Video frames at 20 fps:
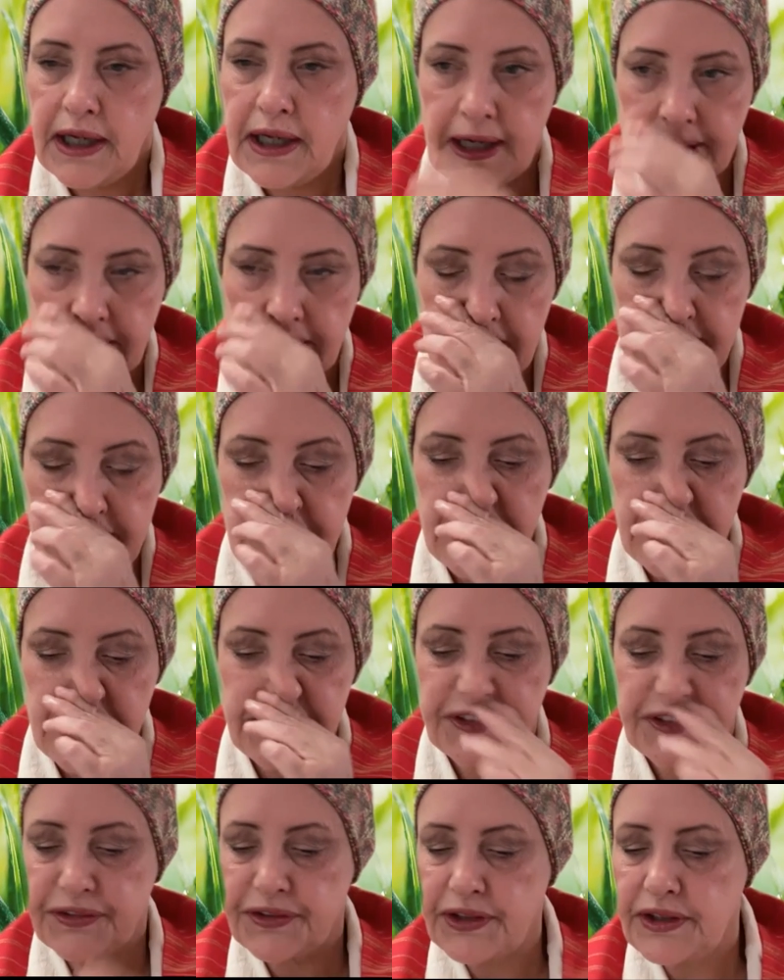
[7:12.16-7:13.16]
And
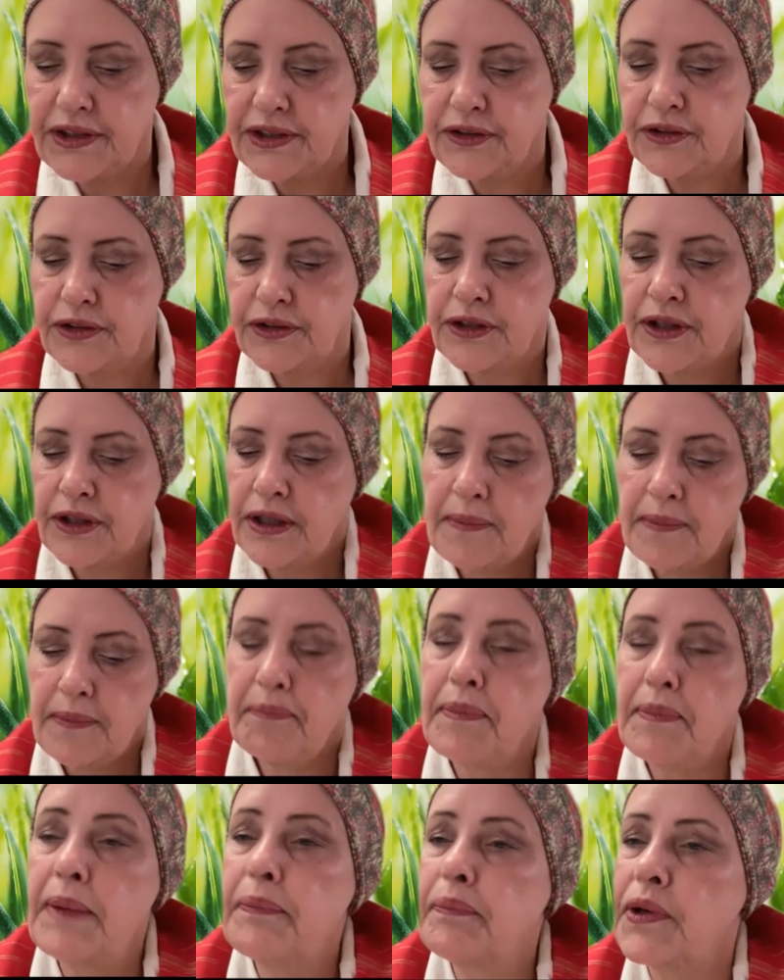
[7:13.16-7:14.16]
ISD
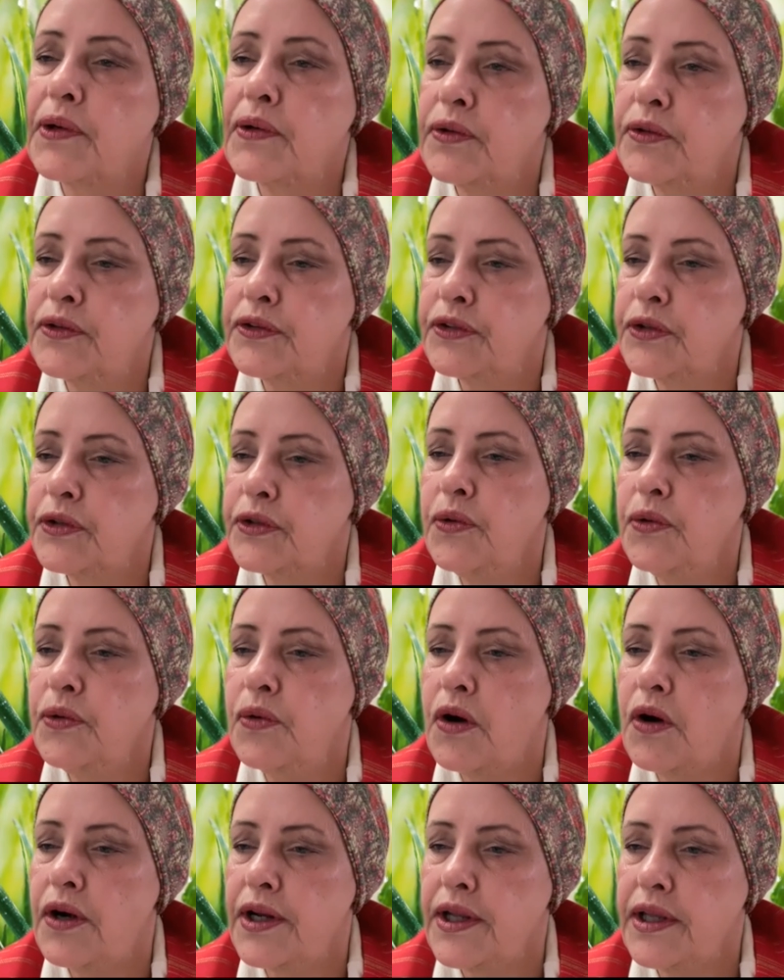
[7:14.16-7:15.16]
members who
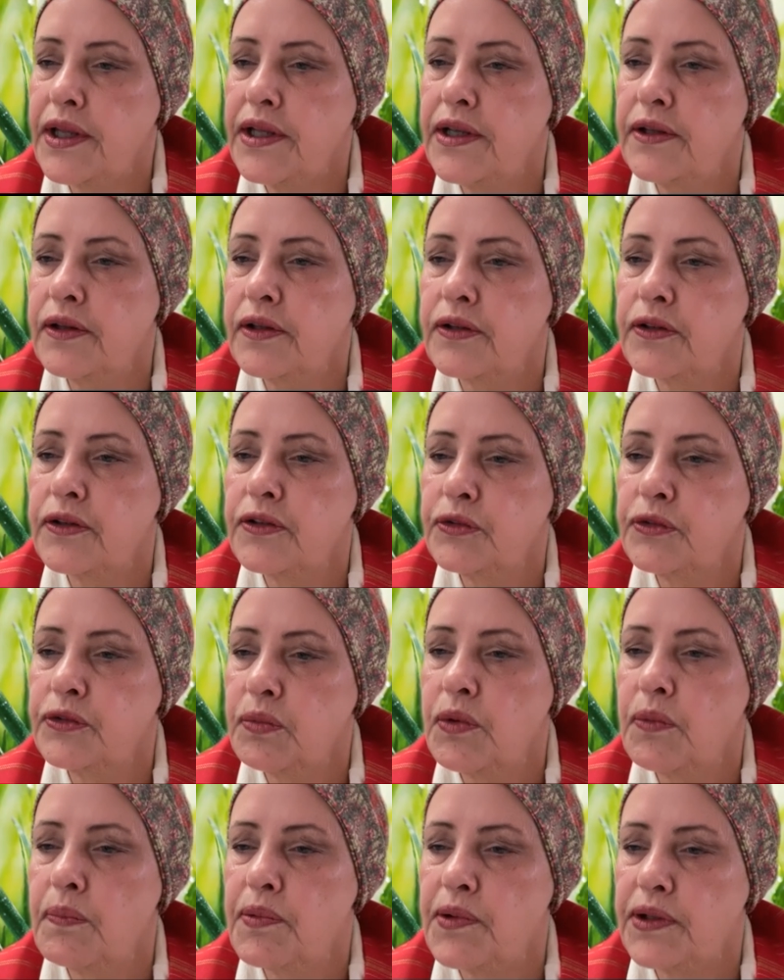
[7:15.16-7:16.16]
are healers
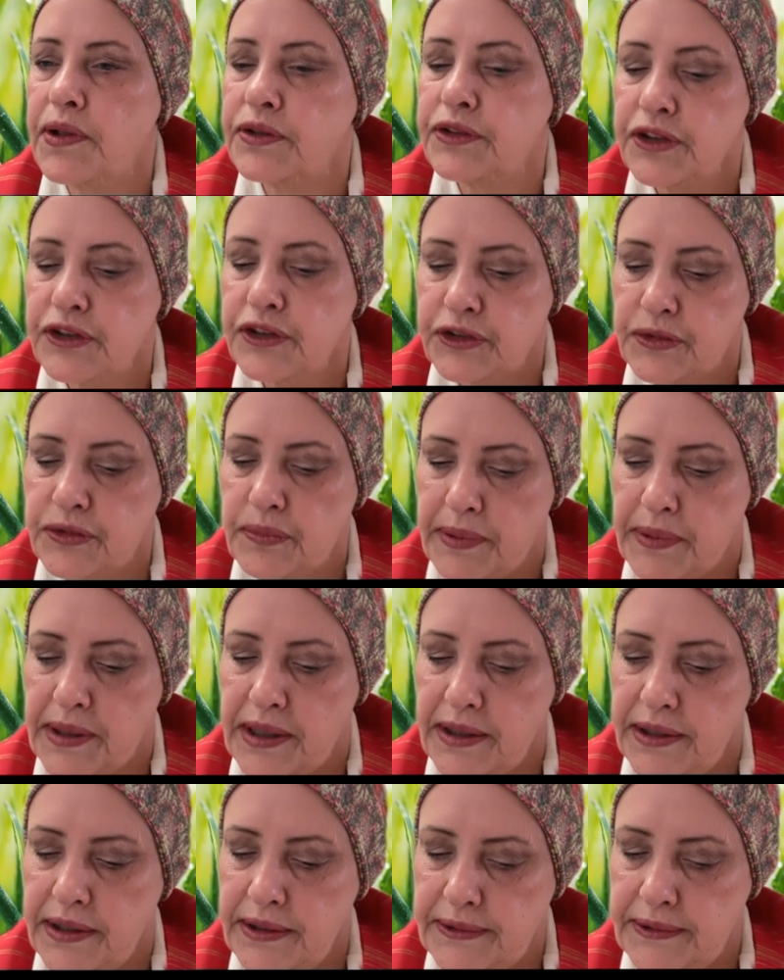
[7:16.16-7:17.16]
will
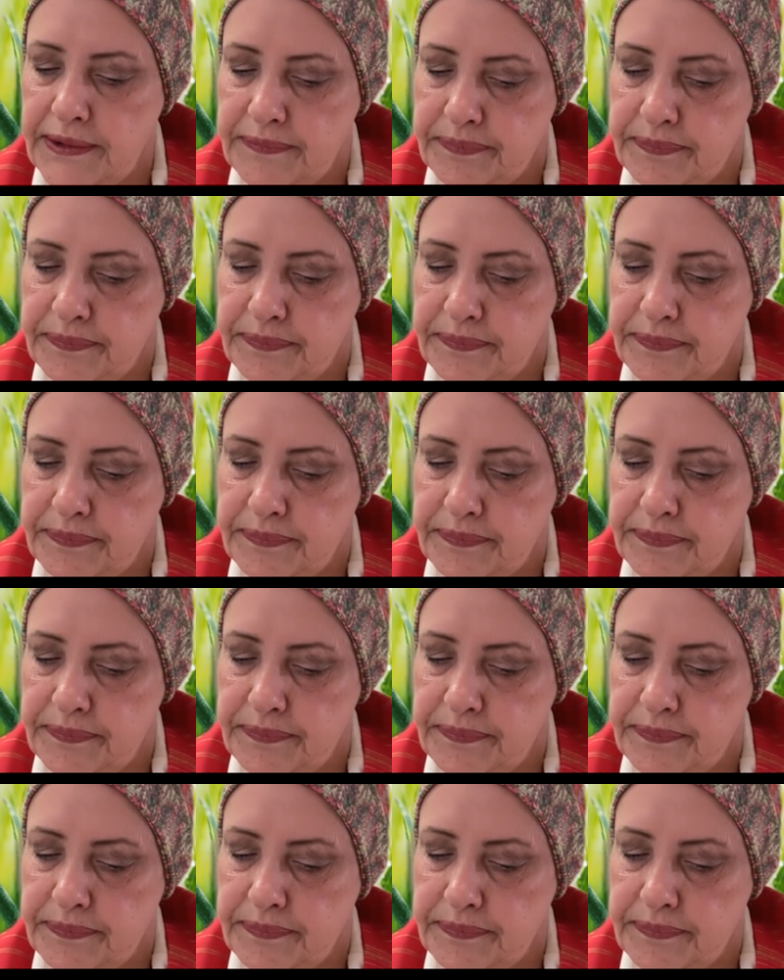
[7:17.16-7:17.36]
participate